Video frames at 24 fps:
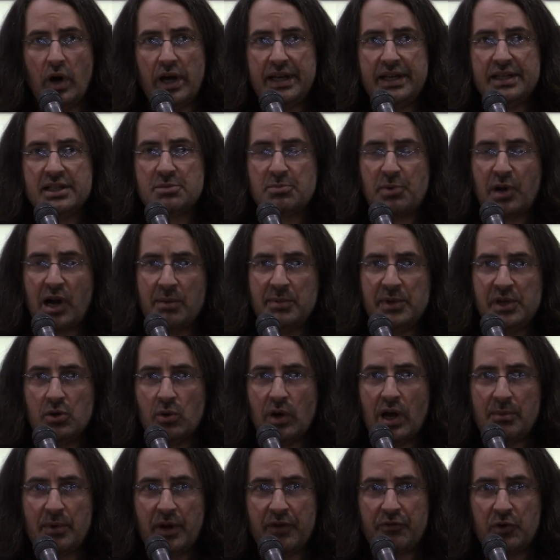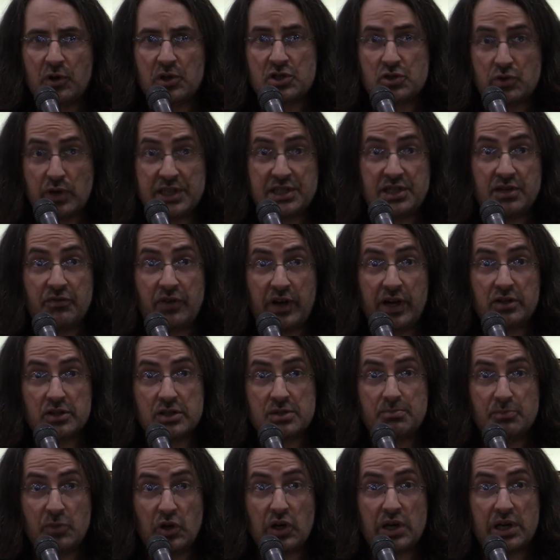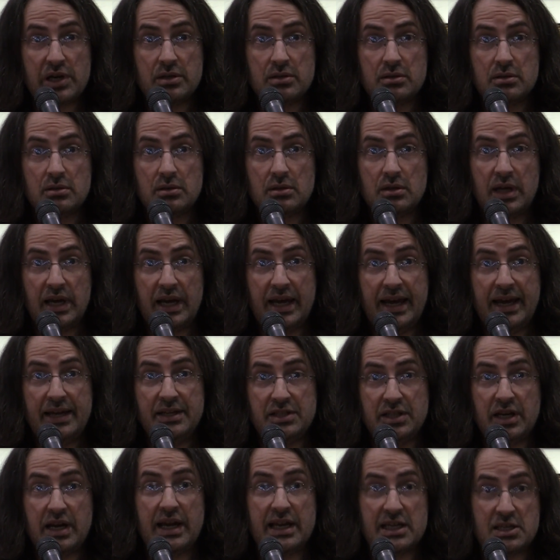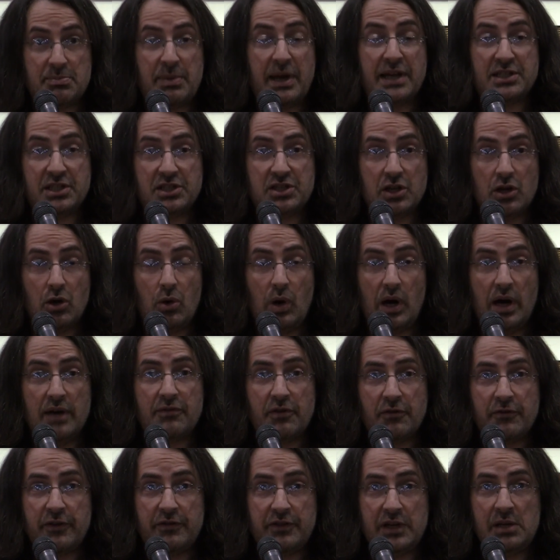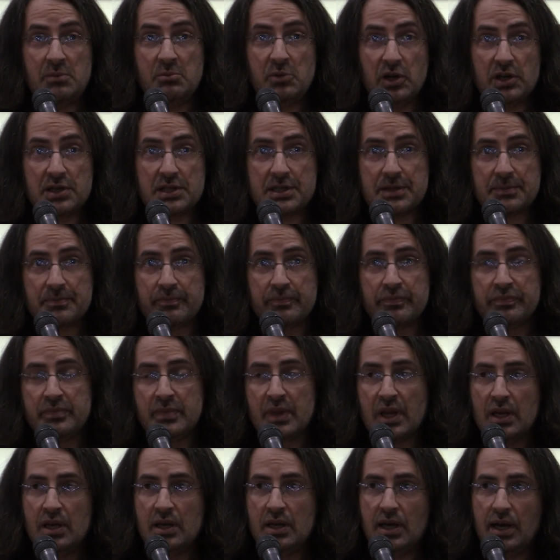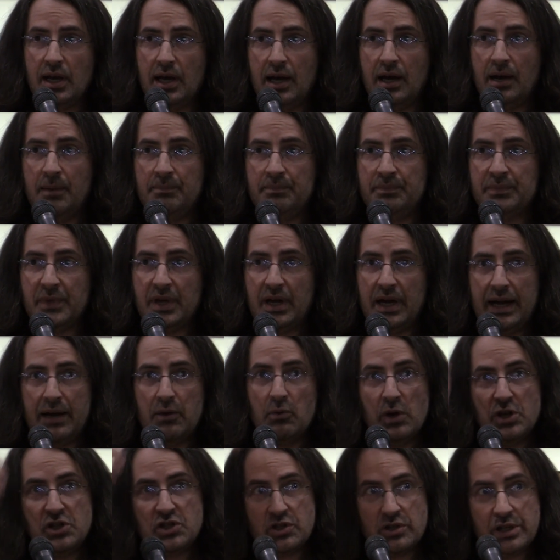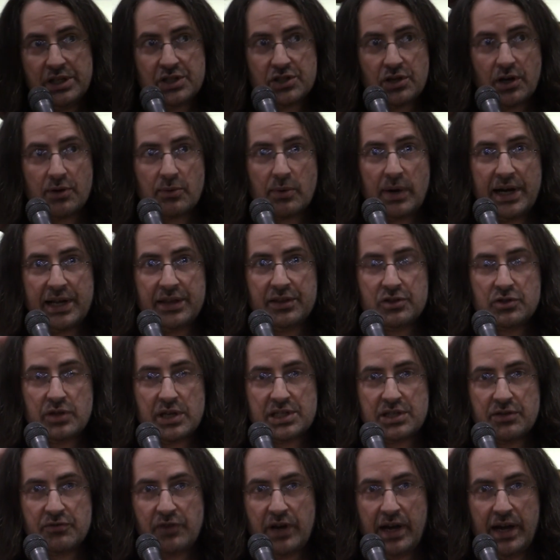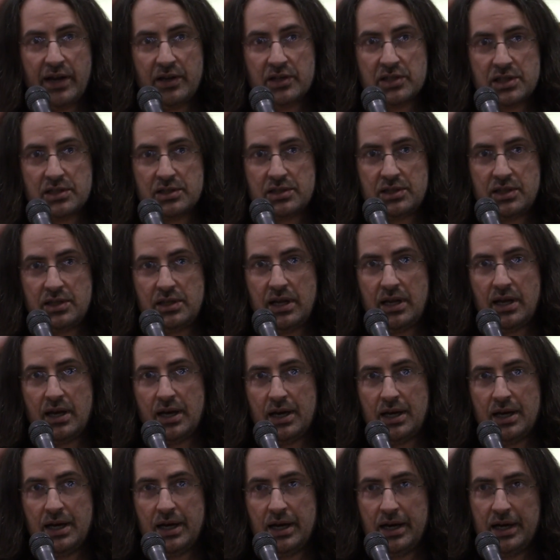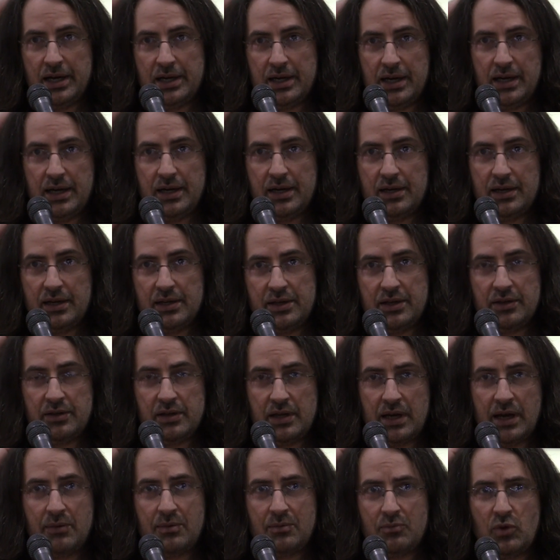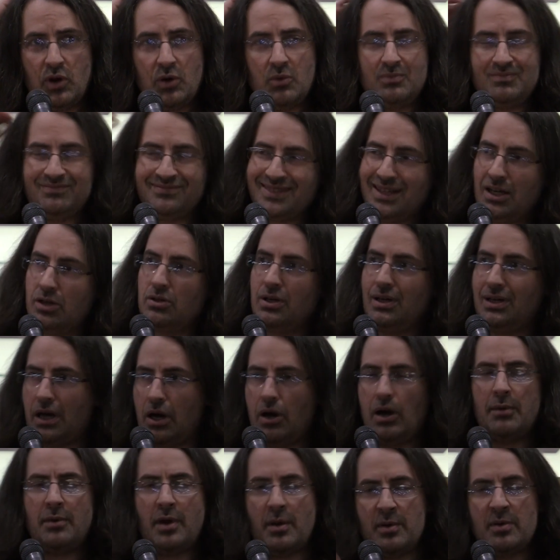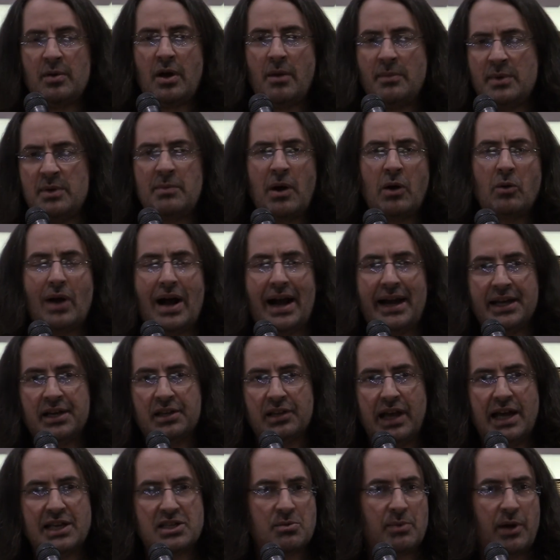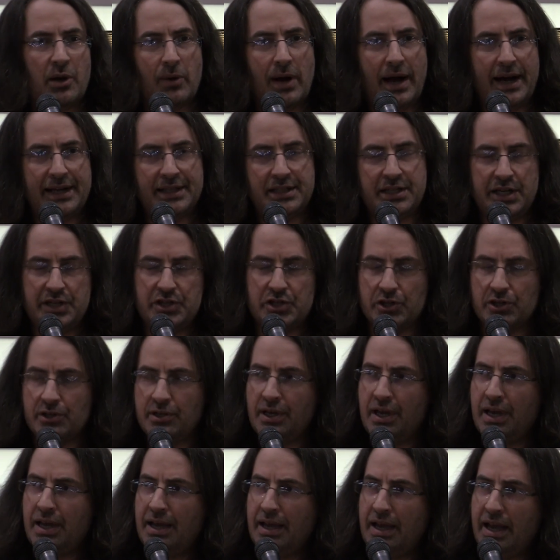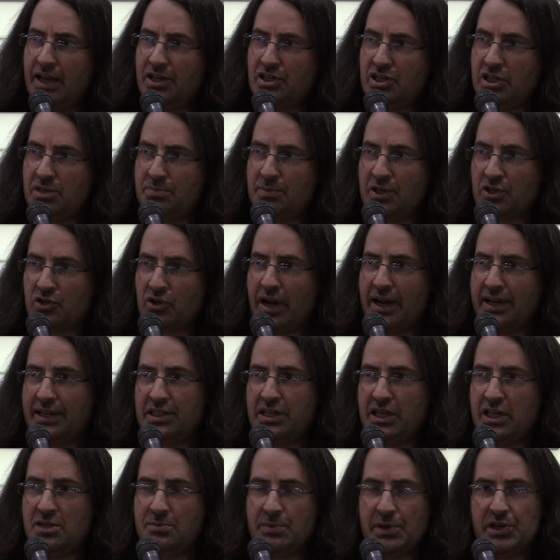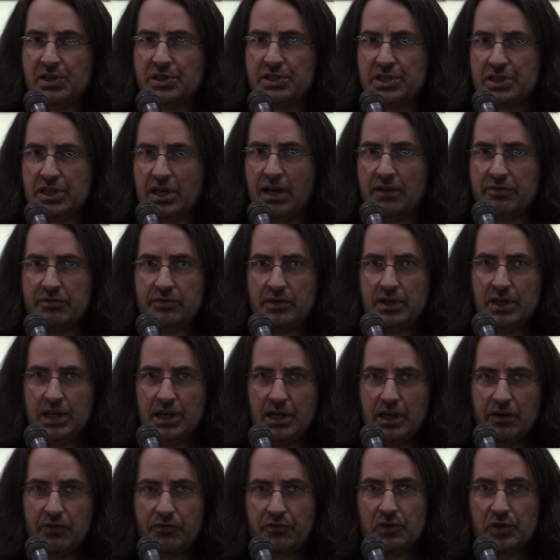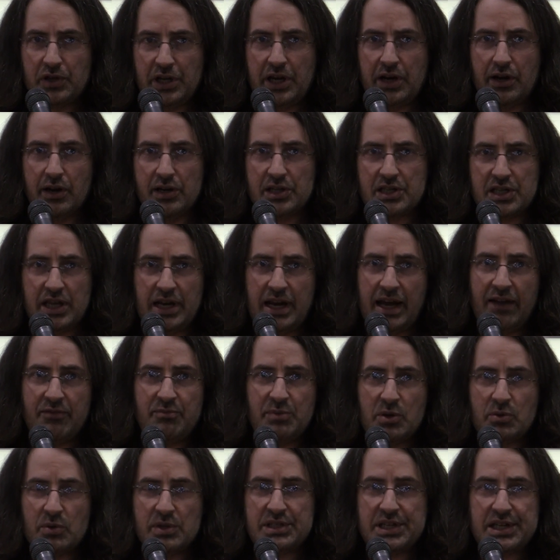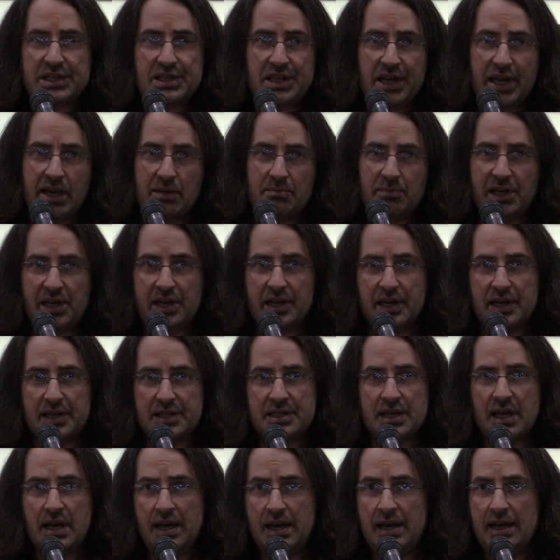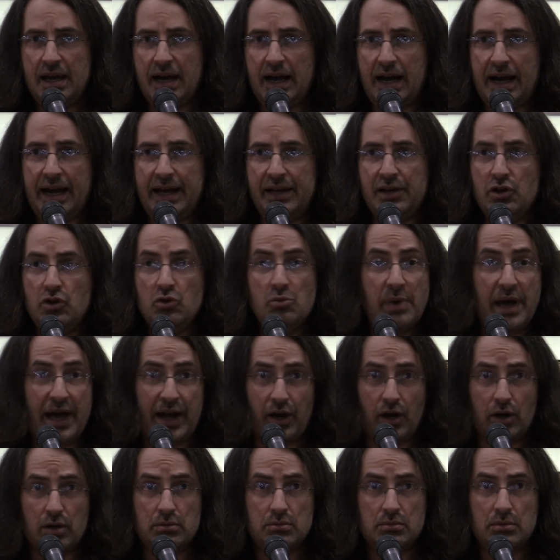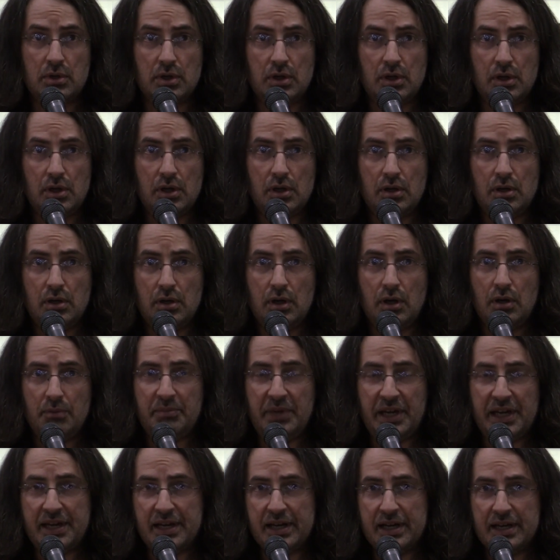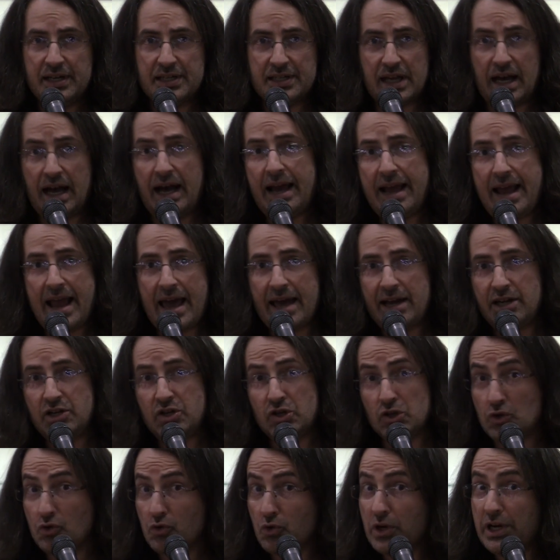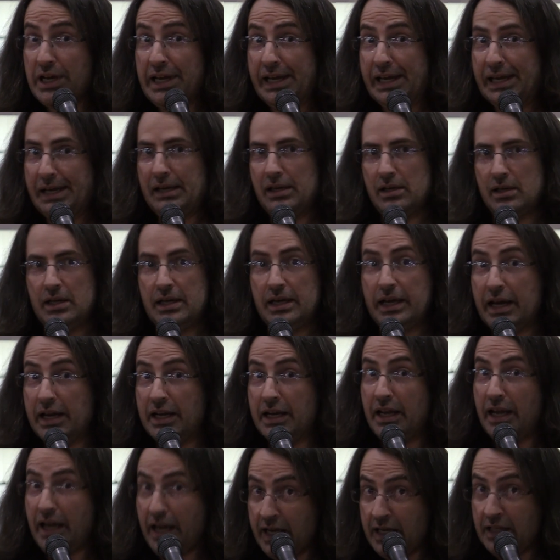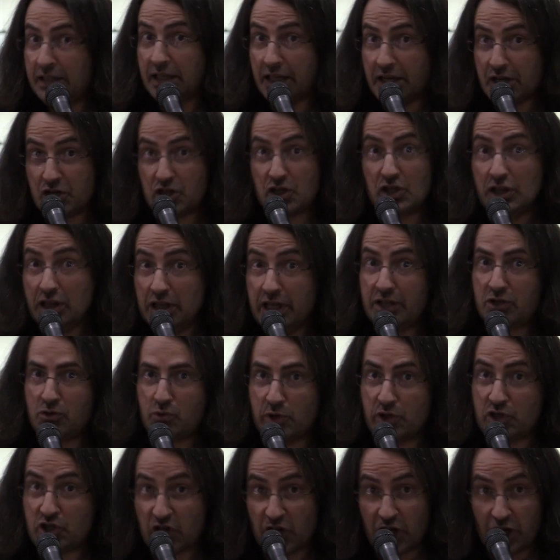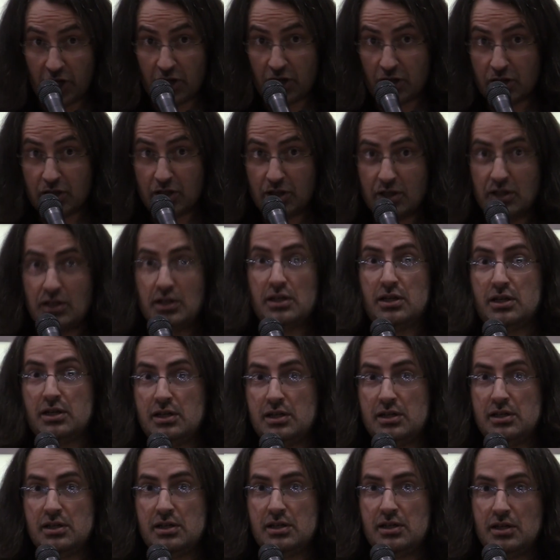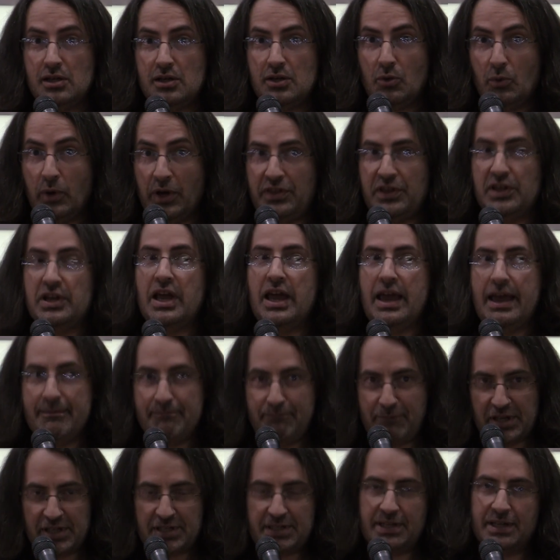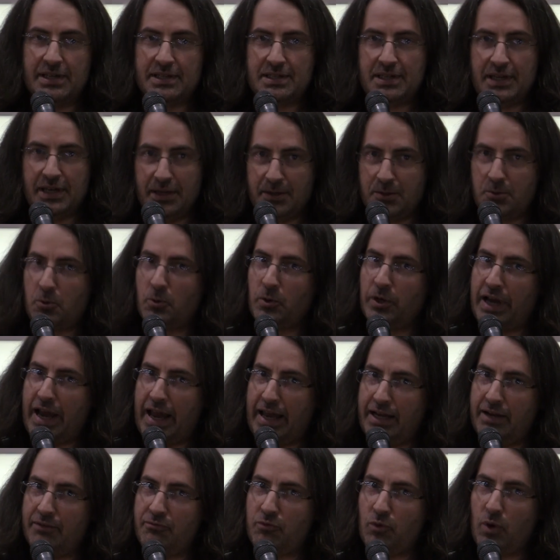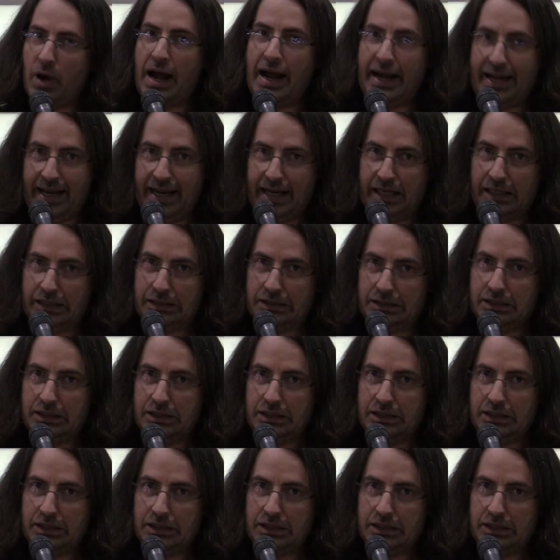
what inspired me to write my first Dresden Files book, and did I expect it to go on for 15 books? Um, I originally started writing the Dresden Files, uh, uh the, I, well, I'm in my writing class with my writing teacher, and she's been trying to teach me good stuff for years, and I've been resisting it because I knew better because I had a degree in English literature with an emphasis in creative writing.